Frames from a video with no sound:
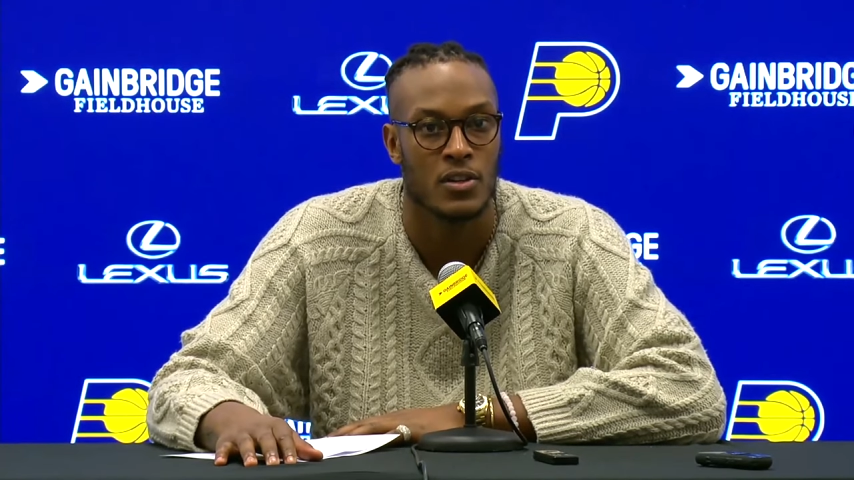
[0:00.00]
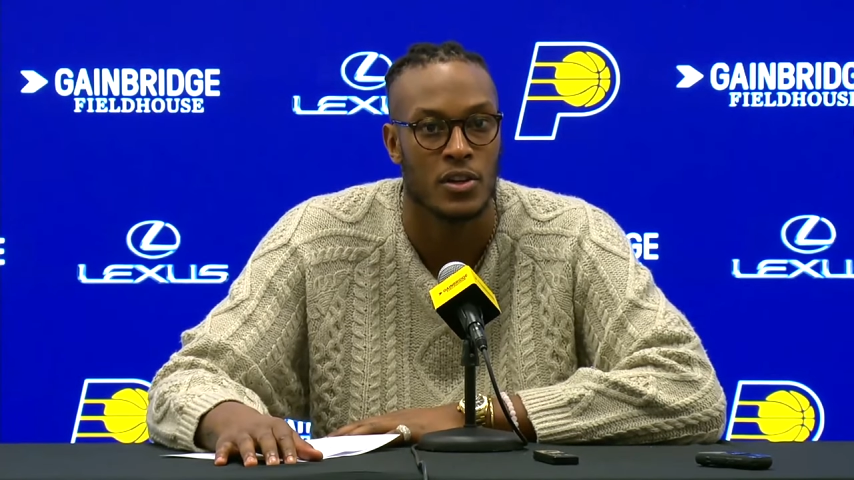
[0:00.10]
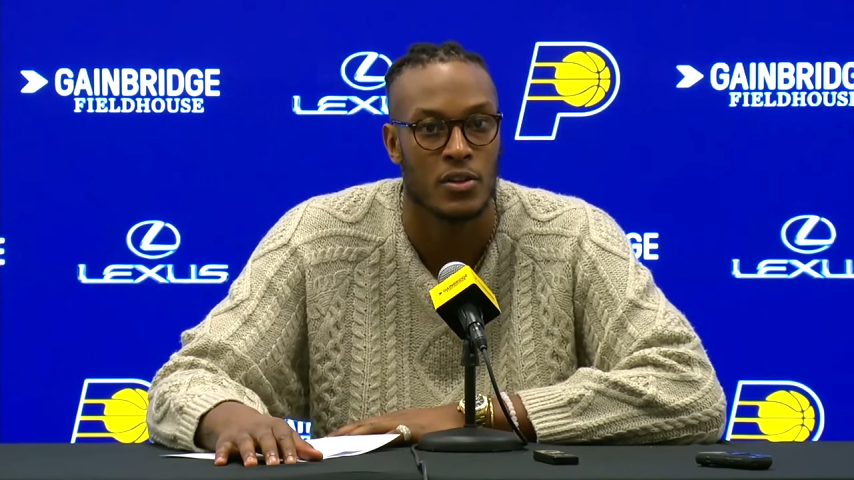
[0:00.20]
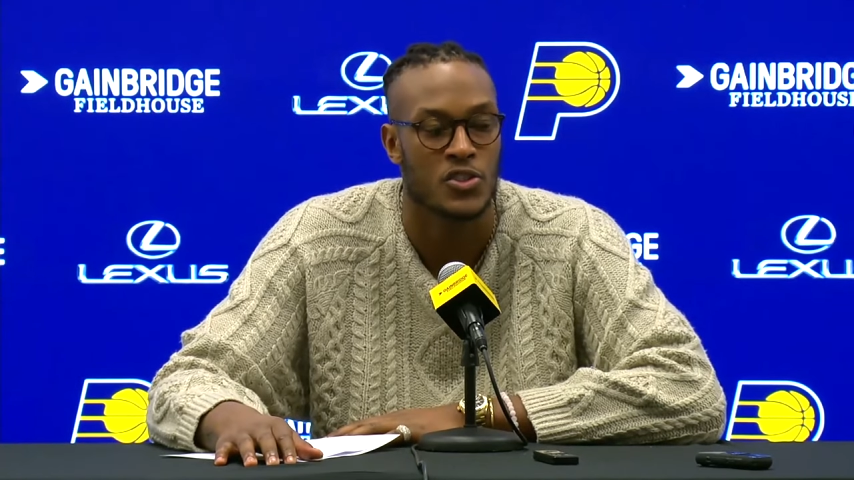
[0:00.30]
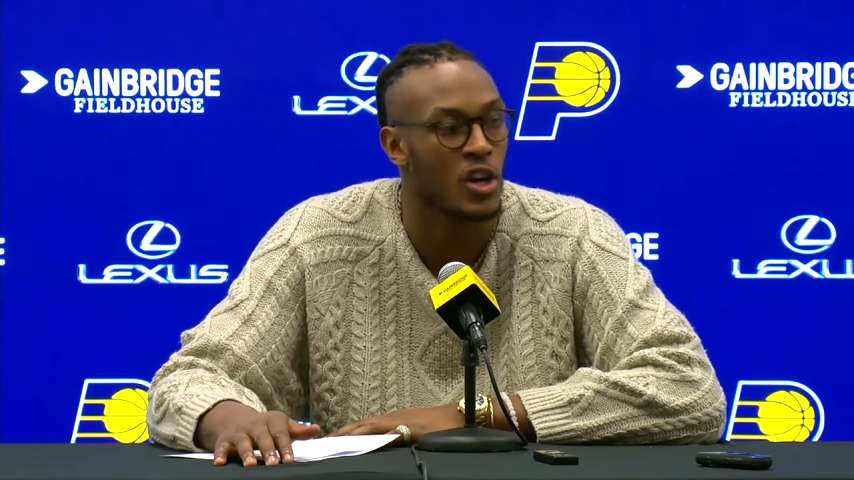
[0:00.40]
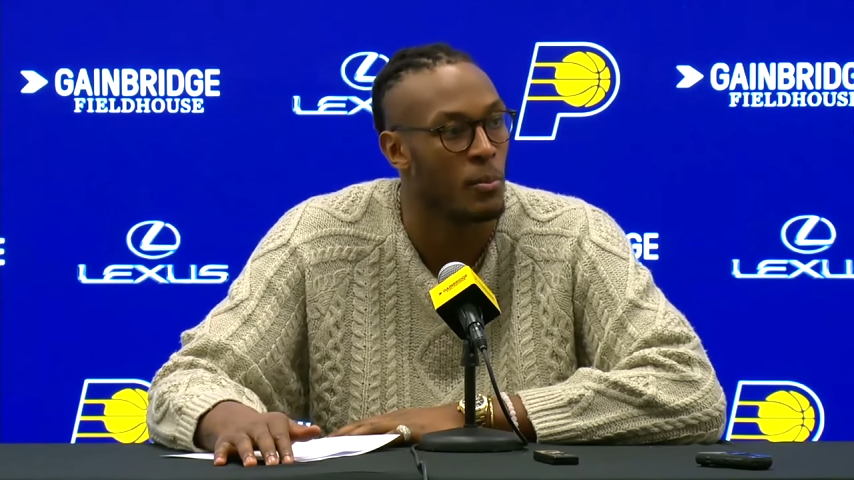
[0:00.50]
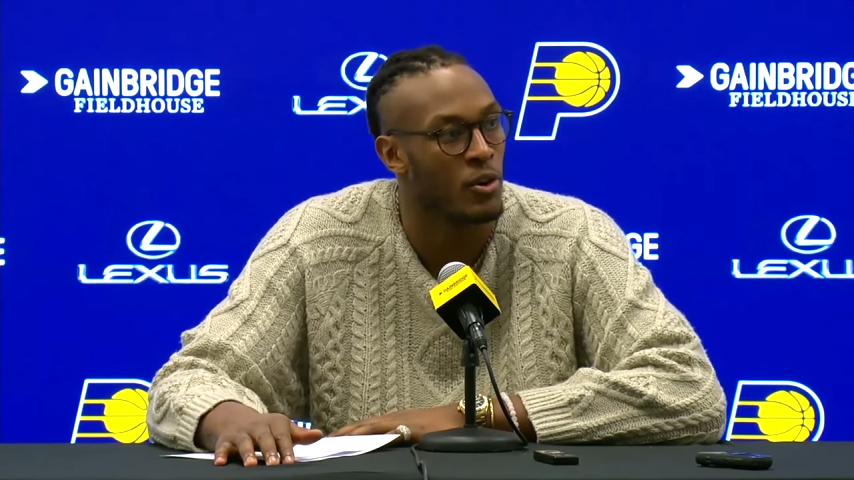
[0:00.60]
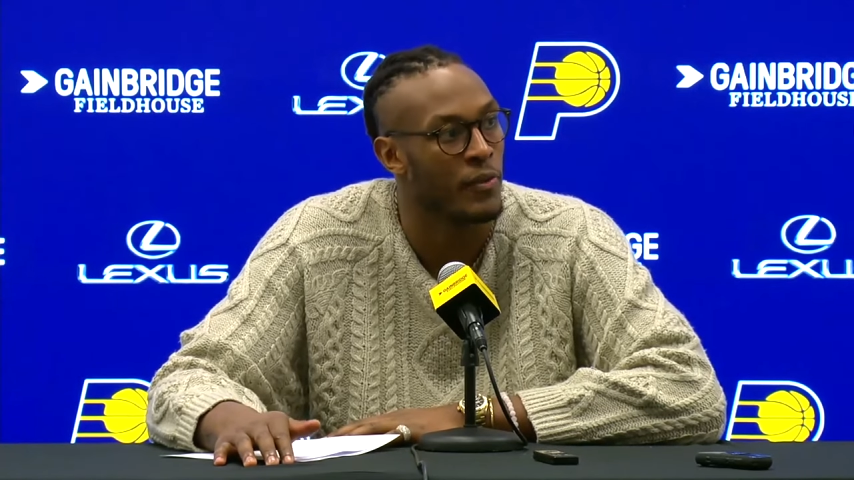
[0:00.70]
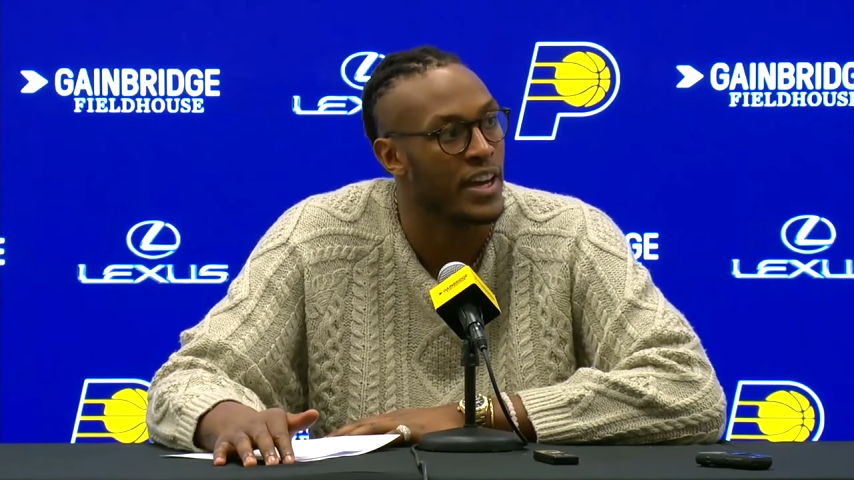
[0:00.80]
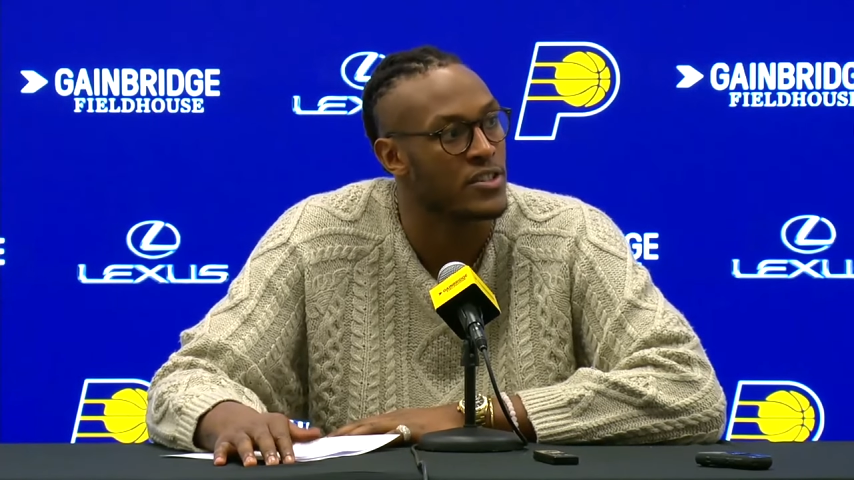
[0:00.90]
you know certain
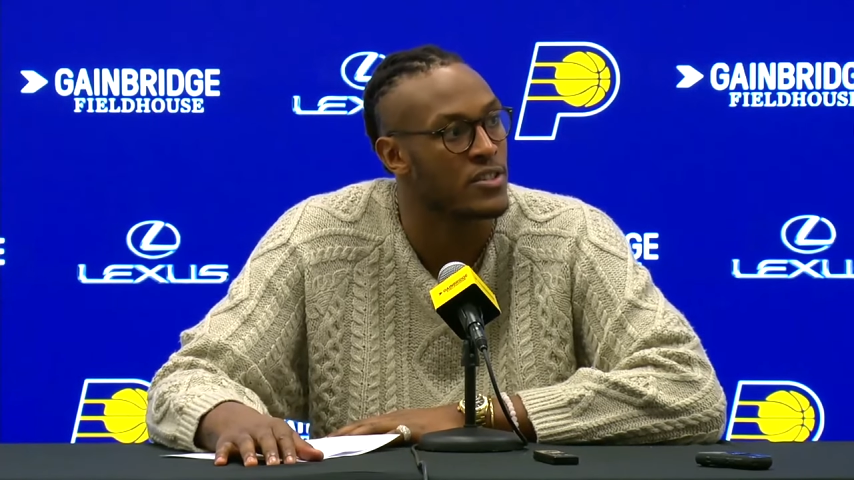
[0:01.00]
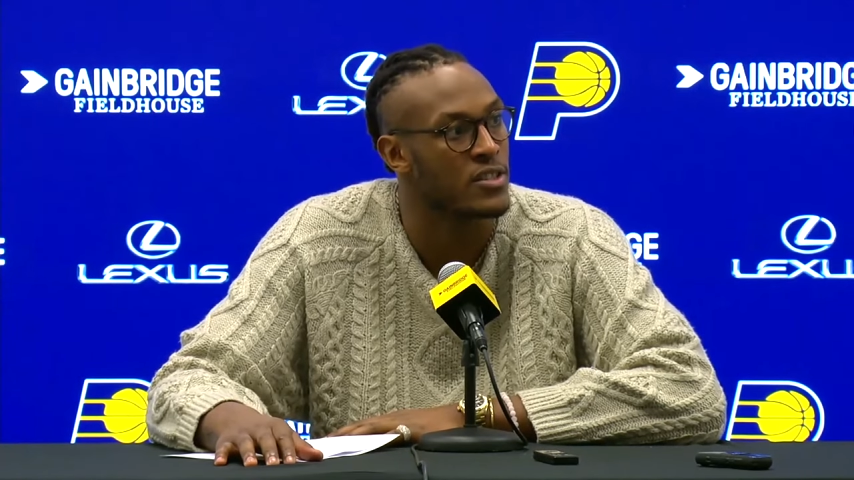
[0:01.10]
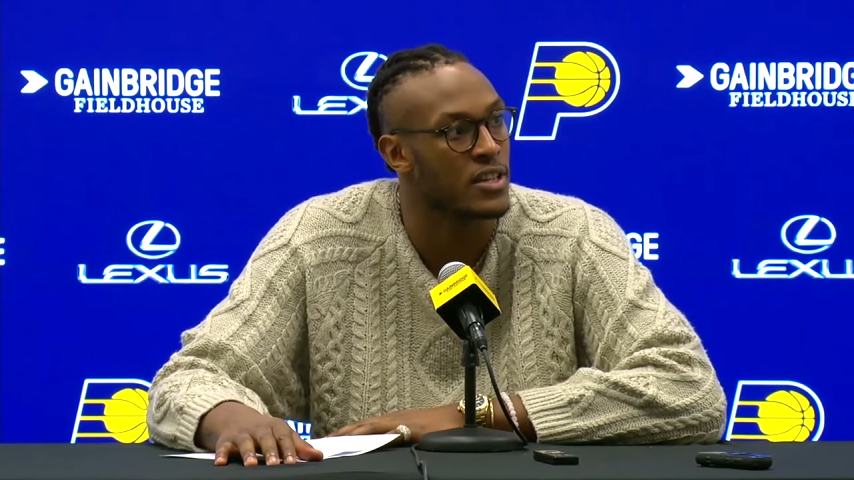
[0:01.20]
motivations to